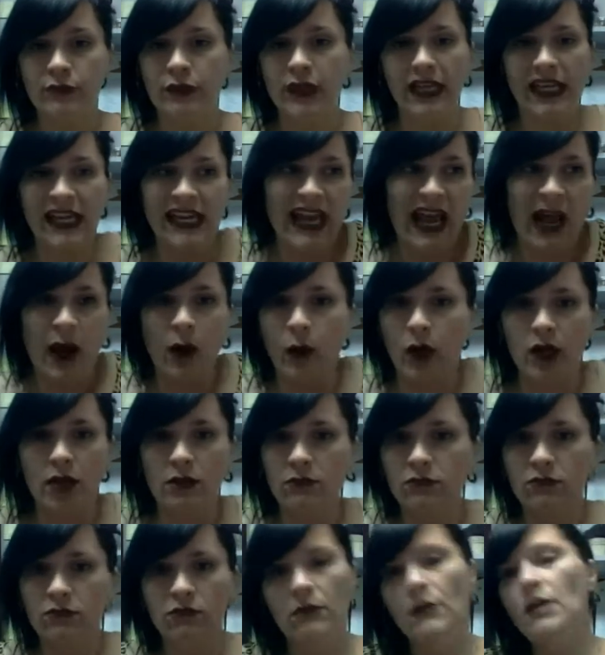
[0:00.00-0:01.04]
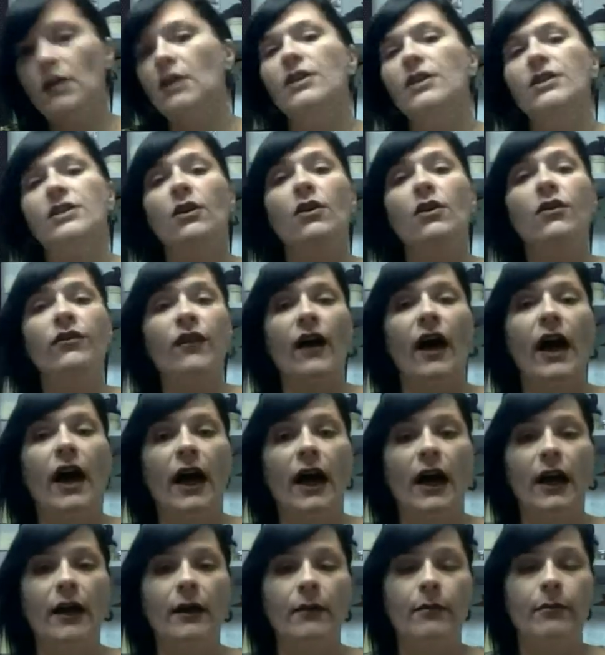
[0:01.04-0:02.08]
like an hour. So if
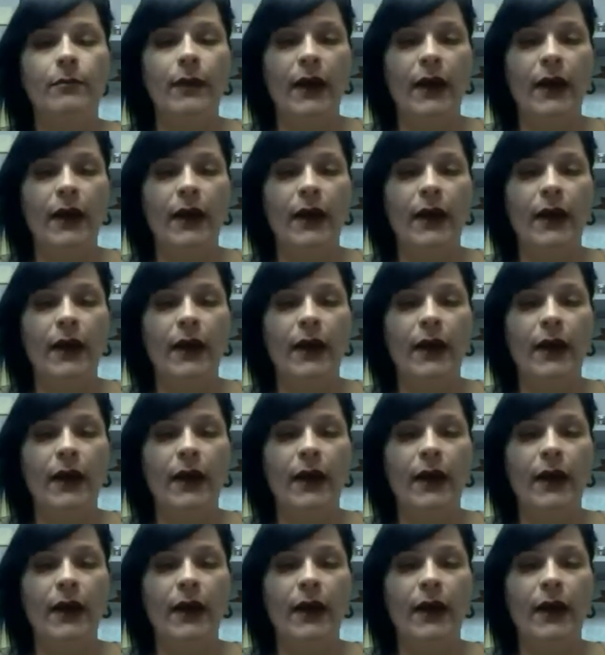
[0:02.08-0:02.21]
I